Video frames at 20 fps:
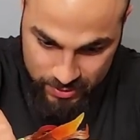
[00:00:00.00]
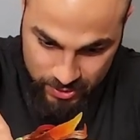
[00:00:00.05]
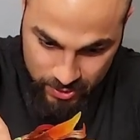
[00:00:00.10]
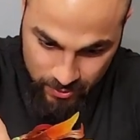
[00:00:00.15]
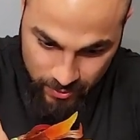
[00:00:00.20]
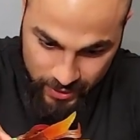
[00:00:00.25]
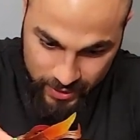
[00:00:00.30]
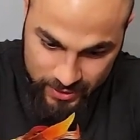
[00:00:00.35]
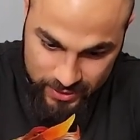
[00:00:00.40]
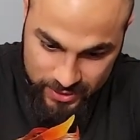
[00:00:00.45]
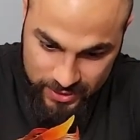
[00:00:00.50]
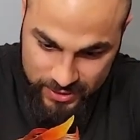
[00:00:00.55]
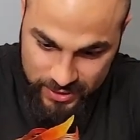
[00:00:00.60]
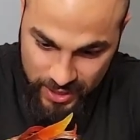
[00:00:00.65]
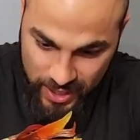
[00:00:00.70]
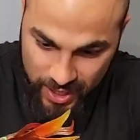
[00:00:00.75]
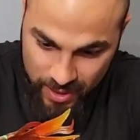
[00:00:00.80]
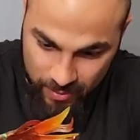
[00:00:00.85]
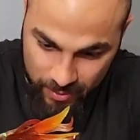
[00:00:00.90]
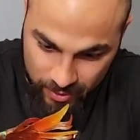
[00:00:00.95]
quite
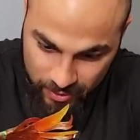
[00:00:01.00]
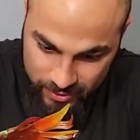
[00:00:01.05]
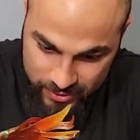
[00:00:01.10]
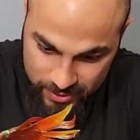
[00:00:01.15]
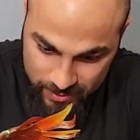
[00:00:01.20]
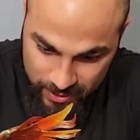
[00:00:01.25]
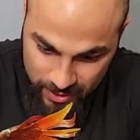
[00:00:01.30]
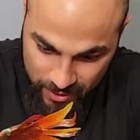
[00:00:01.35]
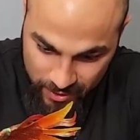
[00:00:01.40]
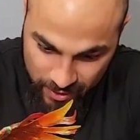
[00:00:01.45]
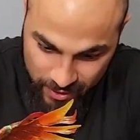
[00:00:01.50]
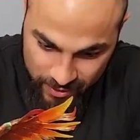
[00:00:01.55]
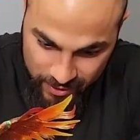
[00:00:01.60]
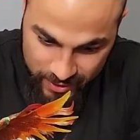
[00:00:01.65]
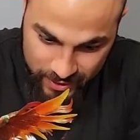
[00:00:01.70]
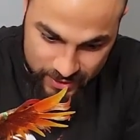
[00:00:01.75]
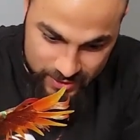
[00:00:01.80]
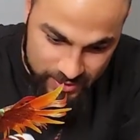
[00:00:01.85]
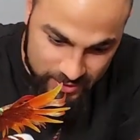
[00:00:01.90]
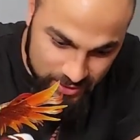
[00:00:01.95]
stable, to be
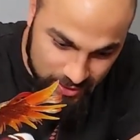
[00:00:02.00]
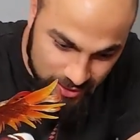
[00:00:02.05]
honest.